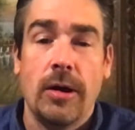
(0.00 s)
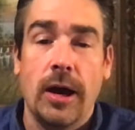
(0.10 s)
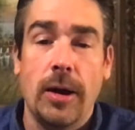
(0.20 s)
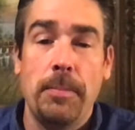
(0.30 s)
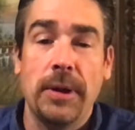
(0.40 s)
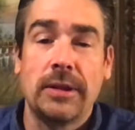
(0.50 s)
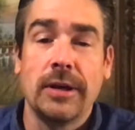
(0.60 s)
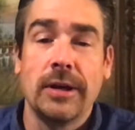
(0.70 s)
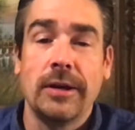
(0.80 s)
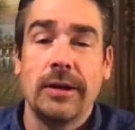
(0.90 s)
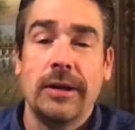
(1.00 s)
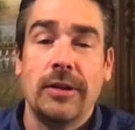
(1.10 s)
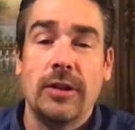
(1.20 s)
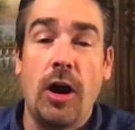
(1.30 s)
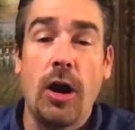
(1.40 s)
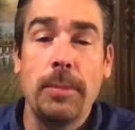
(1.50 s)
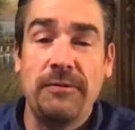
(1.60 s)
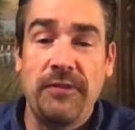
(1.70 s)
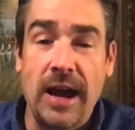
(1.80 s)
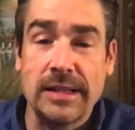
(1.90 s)
But the army
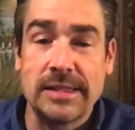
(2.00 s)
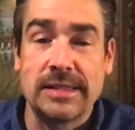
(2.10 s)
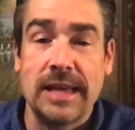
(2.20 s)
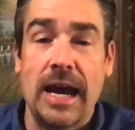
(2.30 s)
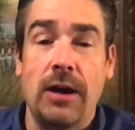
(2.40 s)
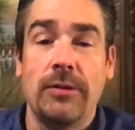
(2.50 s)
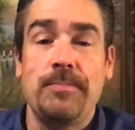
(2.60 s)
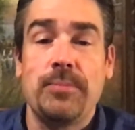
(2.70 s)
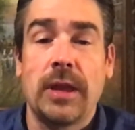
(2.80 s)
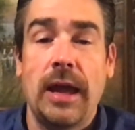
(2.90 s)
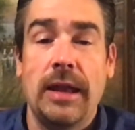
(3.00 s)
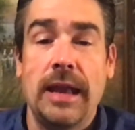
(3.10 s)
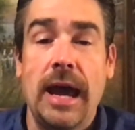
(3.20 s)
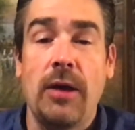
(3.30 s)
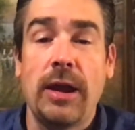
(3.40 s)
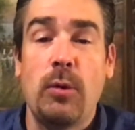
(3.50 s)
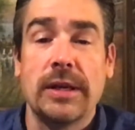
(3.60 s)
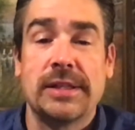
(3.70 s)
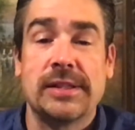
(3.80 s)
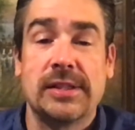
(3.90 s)
finds this out, and now they want
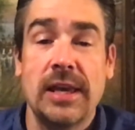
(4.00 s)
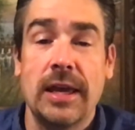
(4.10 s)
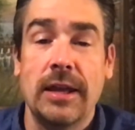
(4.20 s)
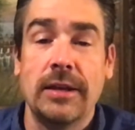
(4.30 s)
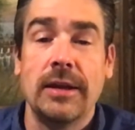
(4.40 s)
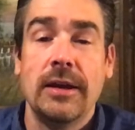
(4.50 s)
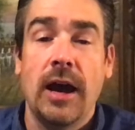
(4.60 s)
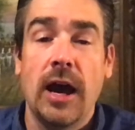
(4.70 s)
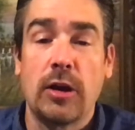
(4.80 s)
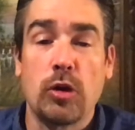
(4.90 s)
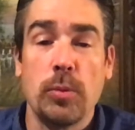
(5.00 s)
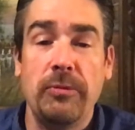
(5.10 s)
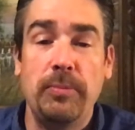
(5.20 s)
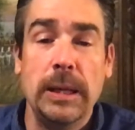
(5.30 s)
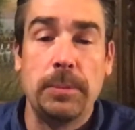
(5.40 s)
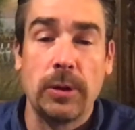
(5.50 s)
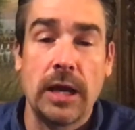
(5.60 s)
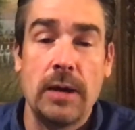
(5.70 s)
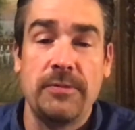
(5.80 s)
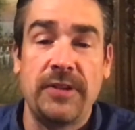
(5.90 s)
to send a group of people to
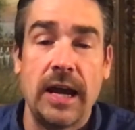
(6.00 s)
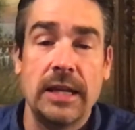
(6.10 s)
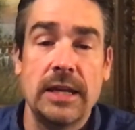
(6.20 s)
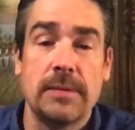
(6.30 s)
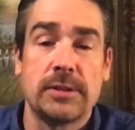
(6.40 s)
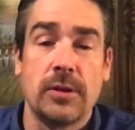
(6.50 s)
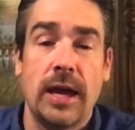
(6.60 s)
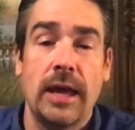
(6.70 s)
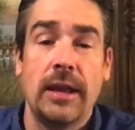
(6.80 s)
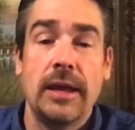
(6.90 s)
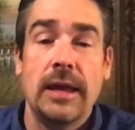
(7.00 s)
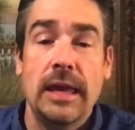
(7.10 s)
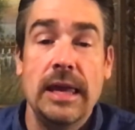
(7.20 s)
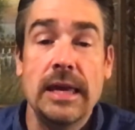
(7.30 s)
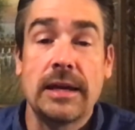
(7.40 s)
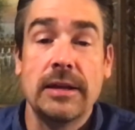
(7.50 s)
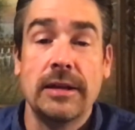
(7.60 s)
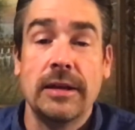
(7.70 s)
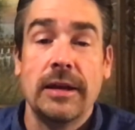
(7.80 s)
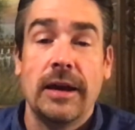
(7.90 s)
come find him so that he
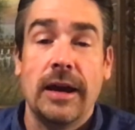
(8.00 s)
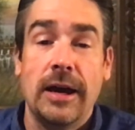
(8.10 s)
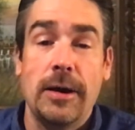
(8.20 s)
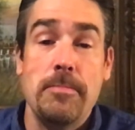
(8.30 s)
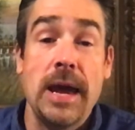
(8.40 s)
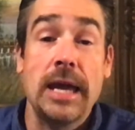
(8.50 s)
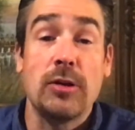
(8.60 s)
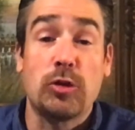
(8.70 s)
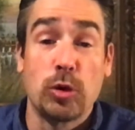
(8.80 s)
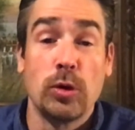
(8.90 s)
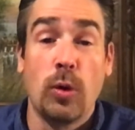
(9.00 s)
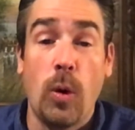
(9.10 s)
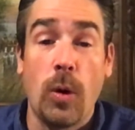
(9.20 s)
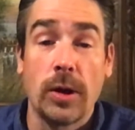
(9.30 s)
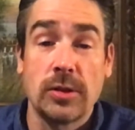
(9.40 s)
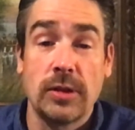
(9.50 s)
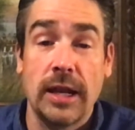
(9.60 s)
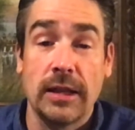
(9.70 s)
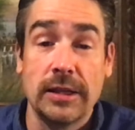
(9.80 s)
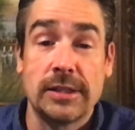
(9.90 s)
can make it through the war, so that
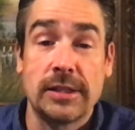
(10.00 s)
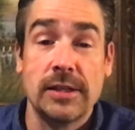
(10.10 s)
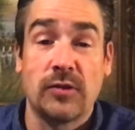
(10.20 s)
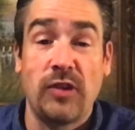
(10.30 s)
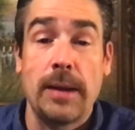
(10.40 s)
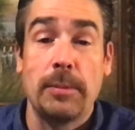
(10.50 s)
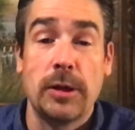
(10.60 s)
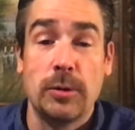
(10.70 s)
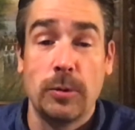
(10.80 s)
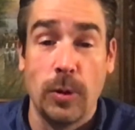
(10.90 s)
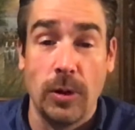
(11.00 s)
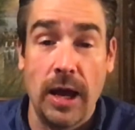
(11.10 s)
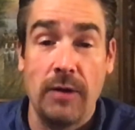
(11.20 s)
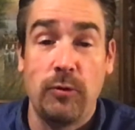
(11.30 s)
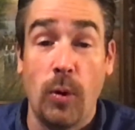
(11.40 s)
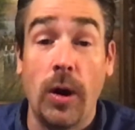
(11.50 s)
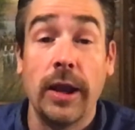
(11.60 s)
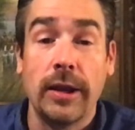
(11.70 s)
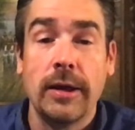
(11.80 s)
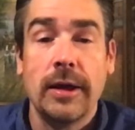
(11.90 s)
at least his family will have
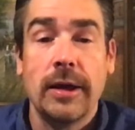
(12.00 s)
one